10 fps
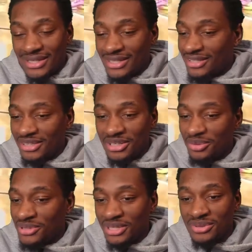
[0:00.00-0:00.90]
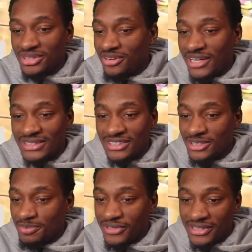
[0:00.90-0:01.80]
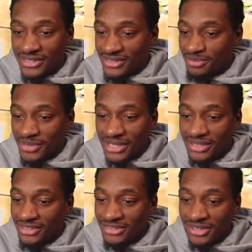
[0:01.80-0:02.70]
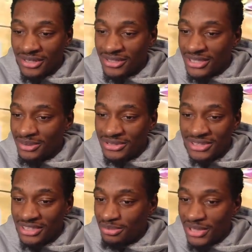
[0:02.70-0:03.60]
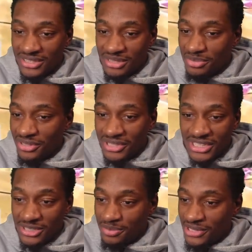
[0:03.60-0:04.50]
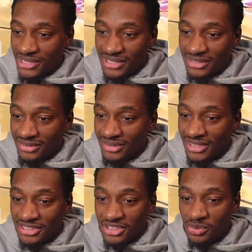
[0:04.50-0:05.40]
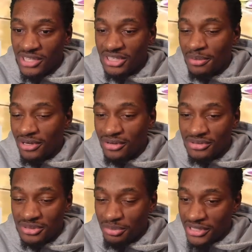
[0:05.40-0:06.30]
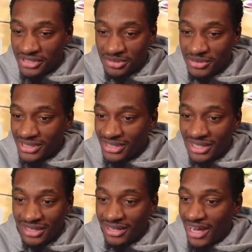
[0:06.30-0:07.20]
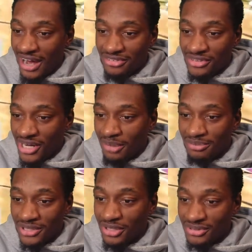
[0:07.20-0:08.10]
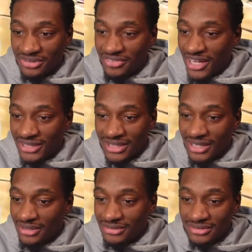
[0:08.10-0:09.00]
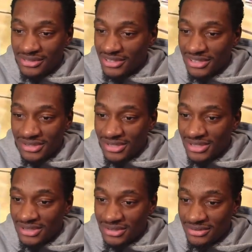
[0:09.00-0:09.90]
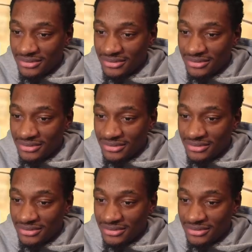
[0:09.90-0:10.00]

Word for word: It, it, it was it was a crazy experience, but you know it was such a blessing to be on E S P N and just watch how my coach embraces me after I'm close to fouling out. Just listen to this.